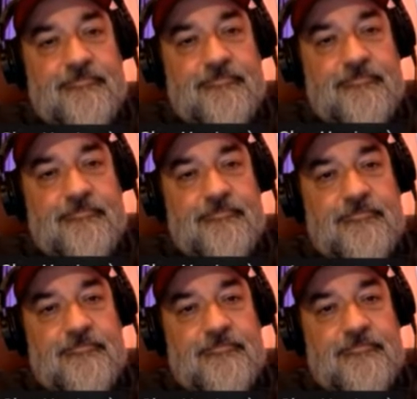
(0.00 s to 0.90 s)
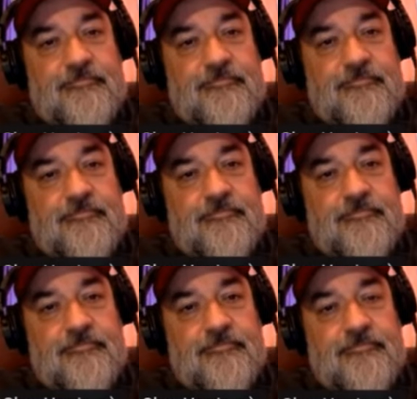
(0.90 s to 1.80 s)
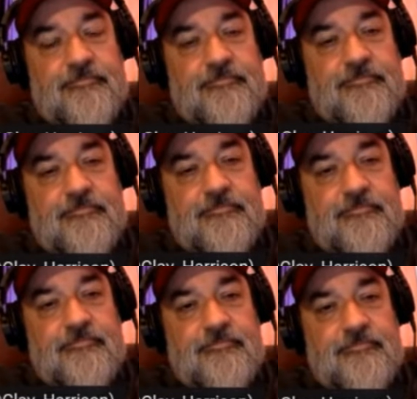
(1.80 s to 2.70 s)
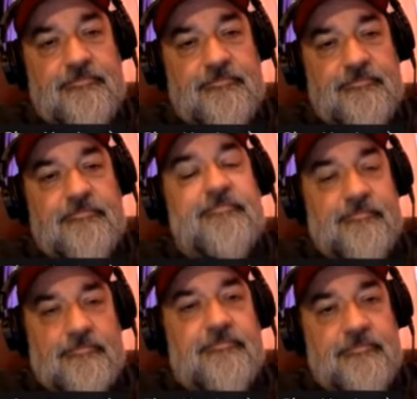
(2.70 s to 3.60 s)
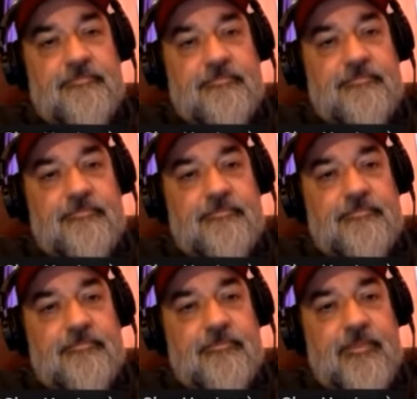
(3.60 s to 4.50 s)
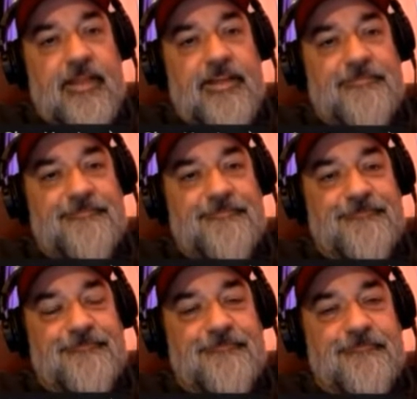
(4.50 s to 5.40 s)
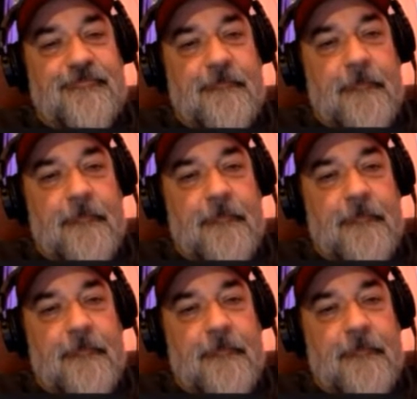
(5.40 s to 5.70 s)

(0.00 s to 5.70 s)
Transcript: (silent)